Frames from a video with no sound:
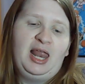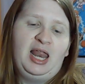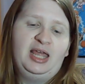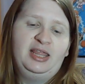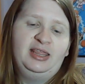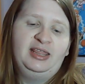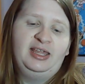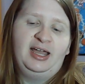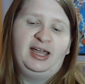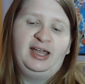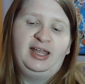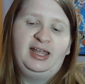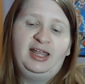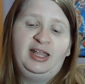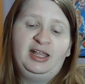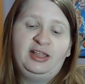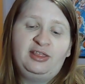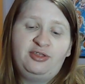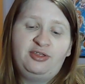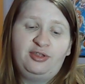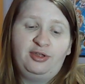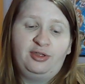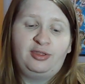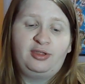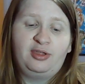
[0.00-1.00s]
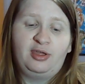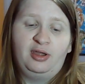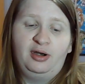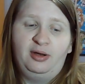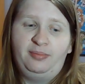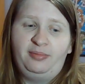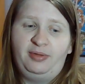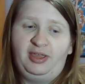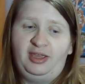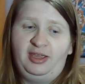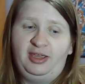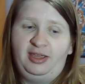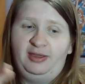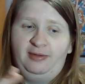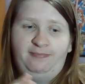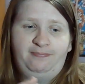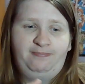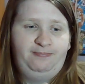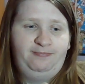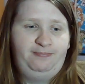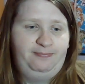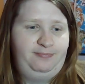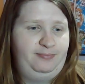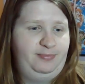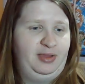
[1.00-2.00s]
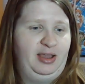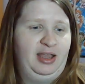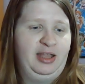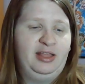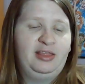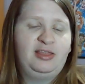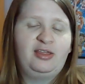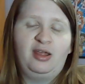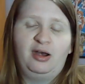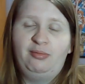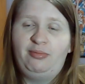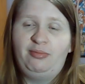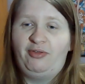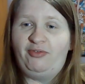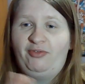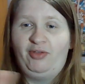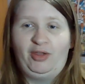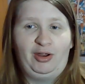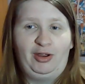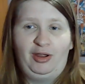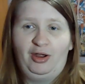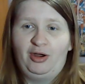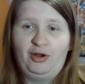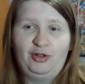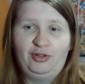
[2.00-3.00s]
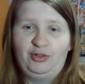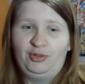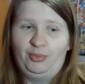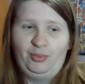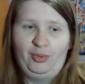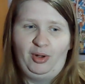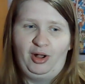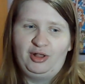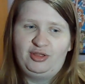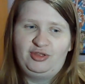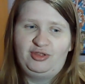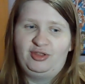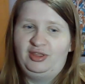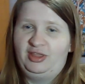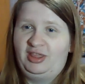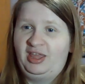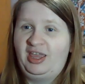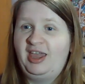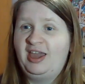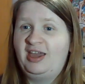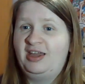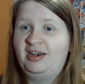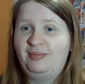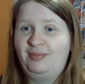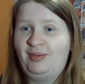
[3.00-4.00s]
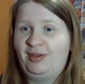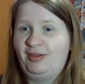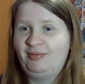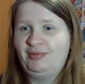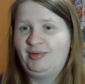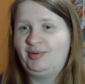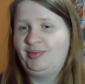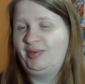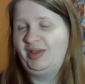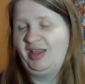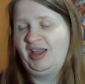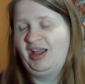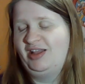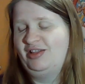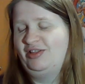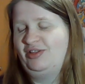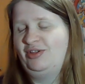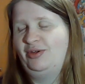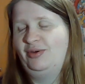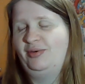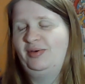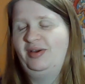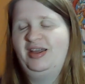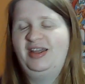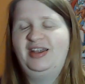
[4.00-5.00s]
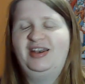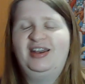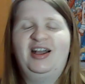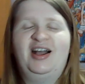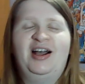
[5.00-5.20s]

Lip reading: that it's just going to be, it's going to be very hard to watch in the anime when we get to it.